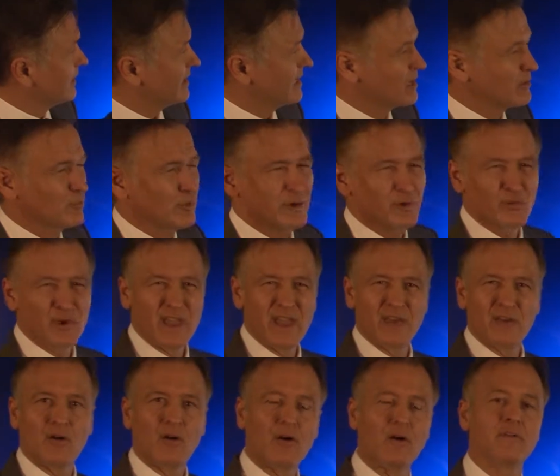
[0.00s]
And again, we
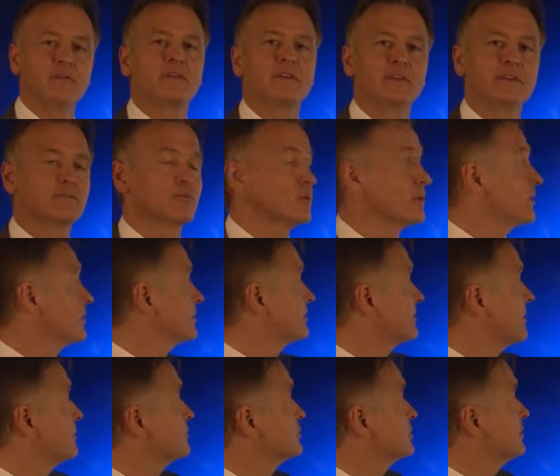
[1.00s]
ran all these with
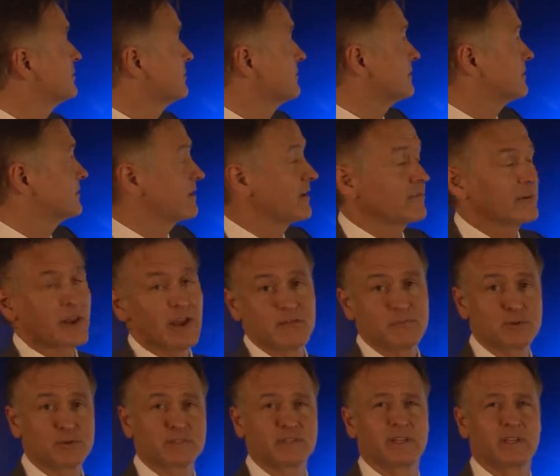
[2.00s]
assumptions of a
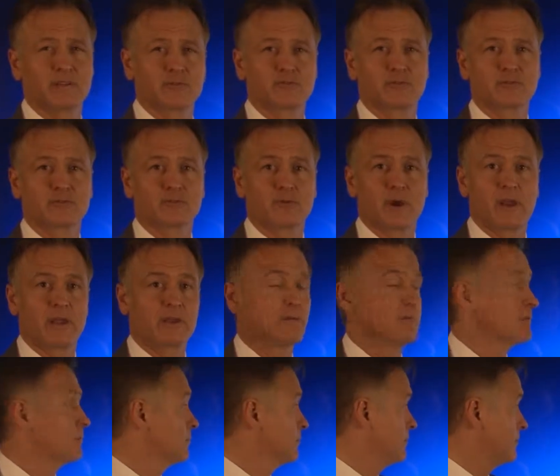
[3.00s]
7.5% interest
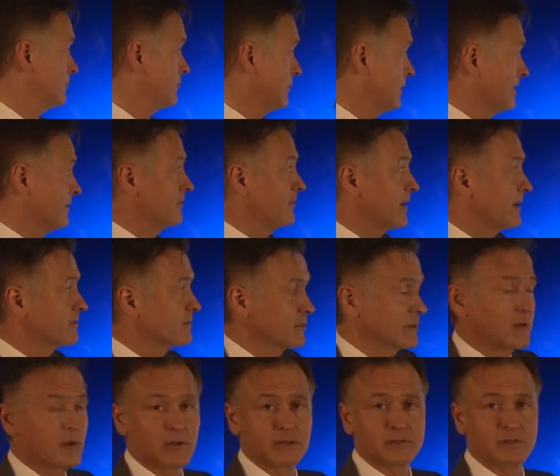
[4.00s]
rate, the
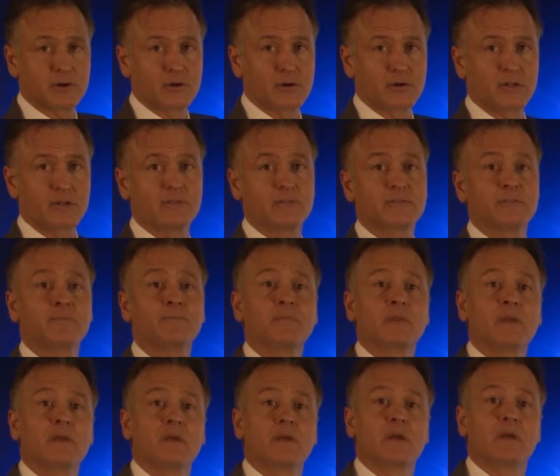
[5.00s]
investment alternatives,
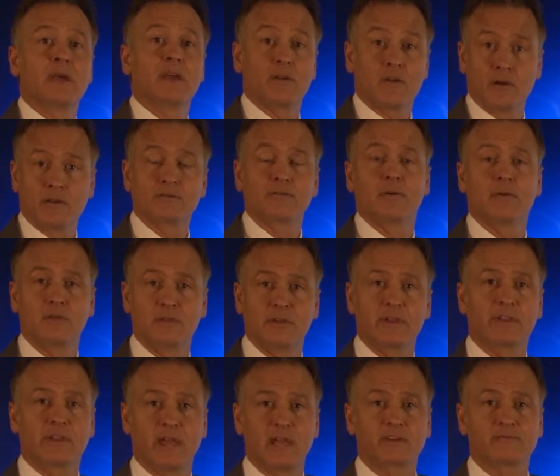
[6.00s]
and also
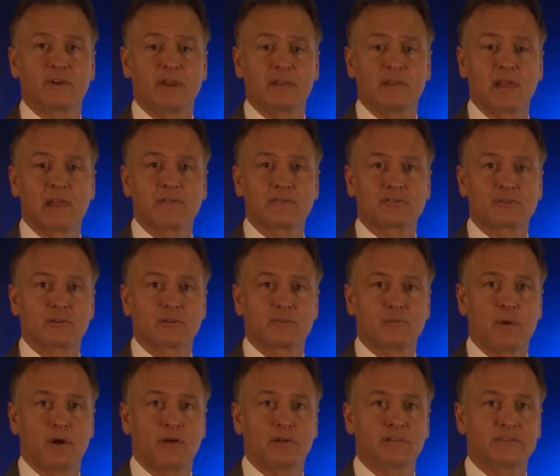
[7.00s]
the cash value life
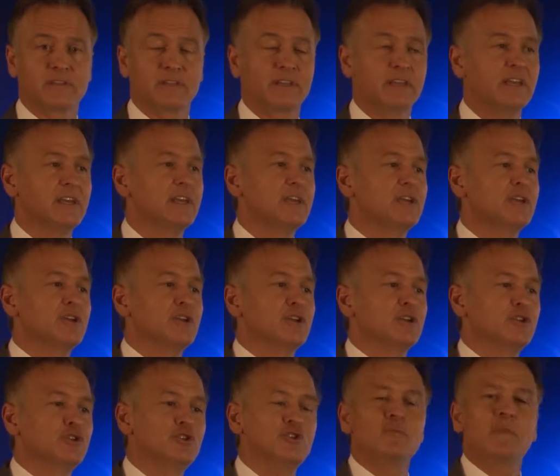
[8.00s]
insurance policy.
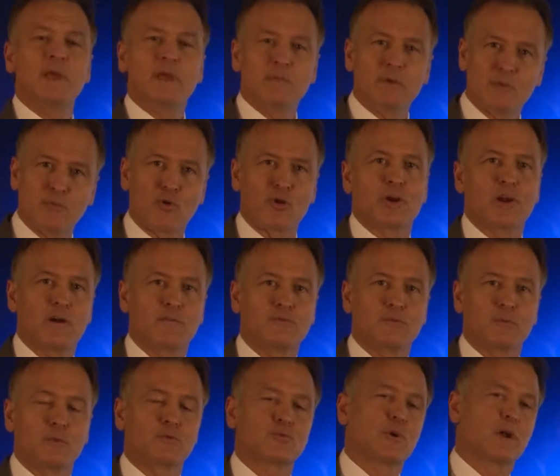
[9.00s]
You may be more
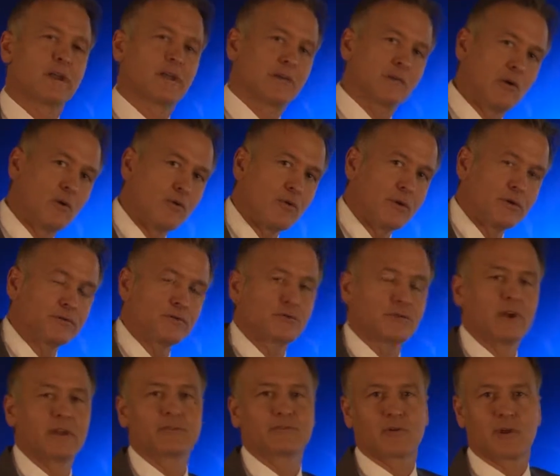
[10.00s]
comfortable running lower
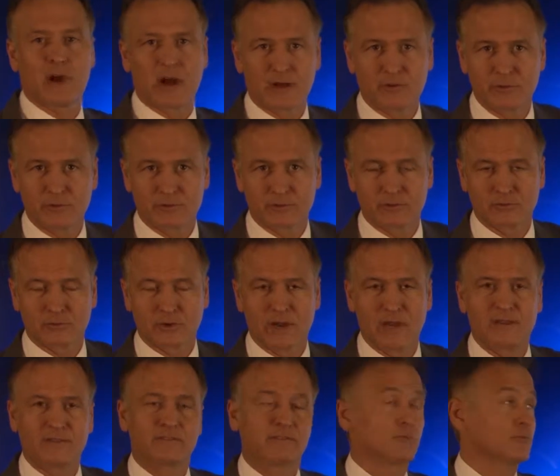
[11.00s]
interest rates or higher interest
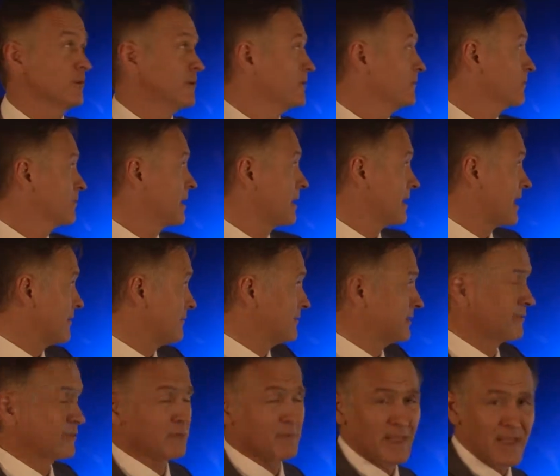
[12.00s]
rates. We have
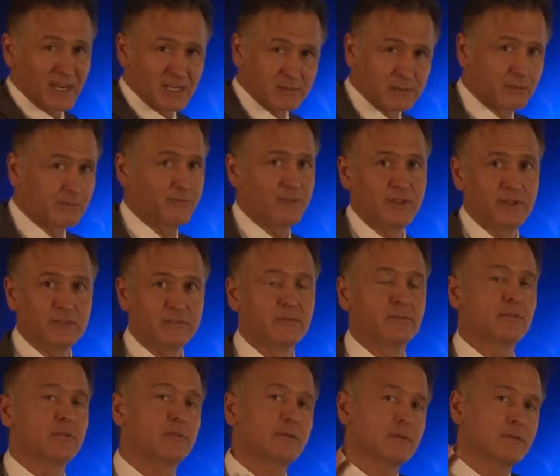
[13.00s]
different management
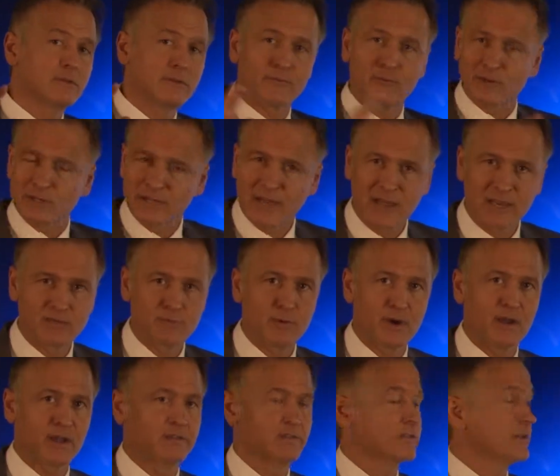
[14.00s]
fees, different tax
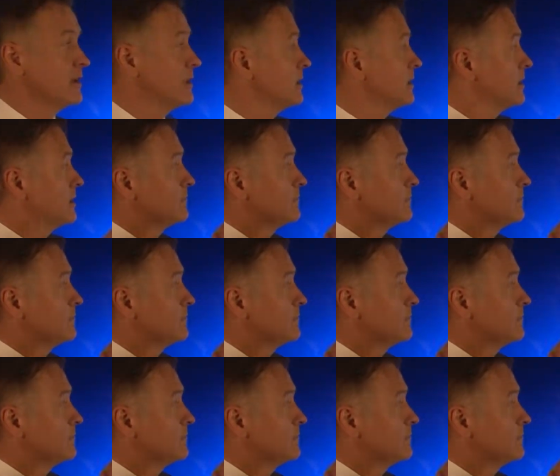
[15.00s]
brackets.